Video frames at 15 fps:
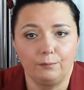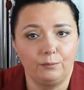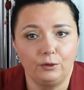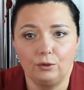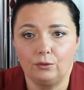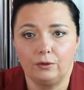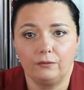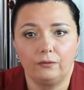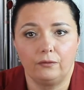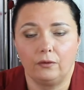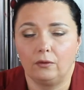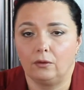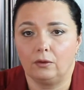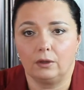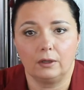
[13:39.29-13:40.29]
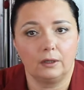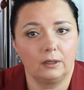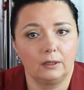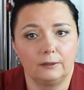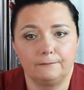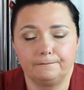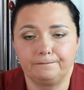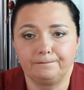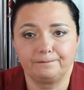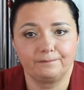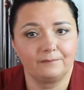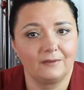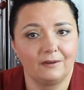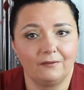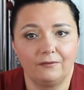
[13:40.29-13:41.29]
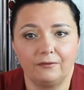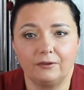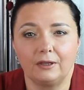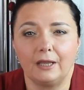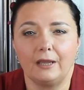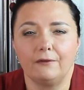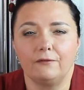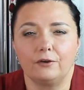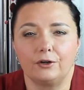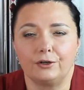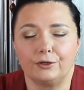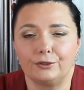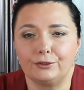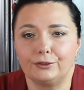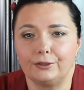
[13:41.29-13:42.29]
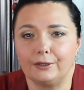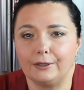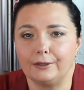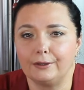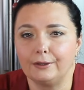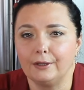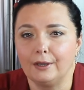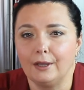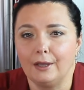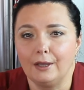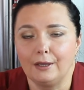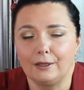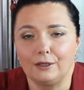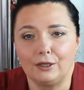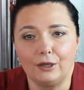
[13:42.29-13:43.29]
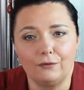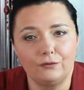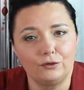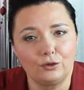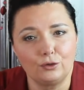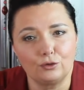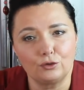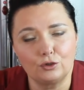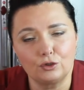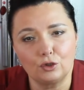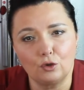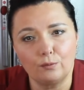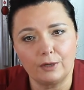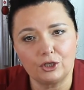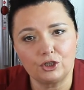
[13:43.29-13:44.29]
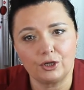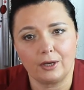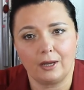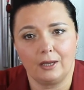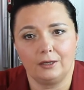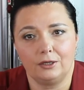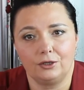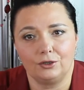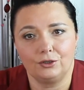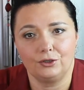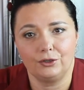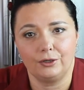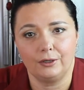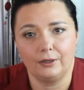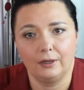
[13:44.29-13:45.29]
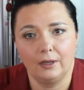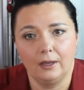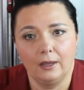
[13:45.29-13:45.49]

beautiful flavors and gives you so much energy.